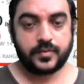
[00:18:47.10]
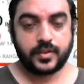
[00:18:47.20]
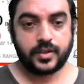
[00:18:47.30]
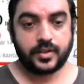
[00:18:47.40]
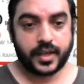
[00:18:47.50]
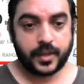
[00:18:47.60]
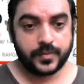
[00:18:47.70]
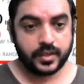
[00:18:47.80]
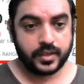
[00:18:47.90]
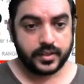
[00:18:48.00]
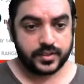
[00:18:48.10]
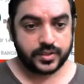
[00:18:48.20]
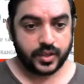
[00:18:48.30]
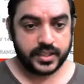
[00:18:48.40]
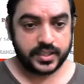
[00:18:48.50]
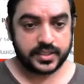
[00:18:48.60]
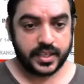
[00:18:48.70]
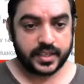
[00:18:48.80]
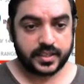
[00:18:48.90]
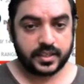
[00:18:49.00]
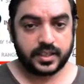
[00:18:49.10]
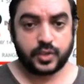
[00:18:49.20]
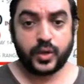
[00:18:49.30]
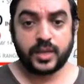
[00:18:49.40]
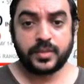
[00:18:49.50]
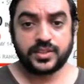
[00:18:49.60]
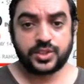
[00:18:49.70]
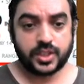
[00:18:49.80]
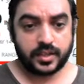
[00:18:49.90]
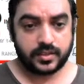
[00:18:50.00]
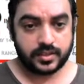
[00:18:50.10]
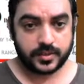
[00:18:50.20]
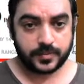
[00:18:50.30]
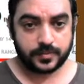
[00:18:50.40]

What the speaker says: Okay, so I'll just select 1 month chart.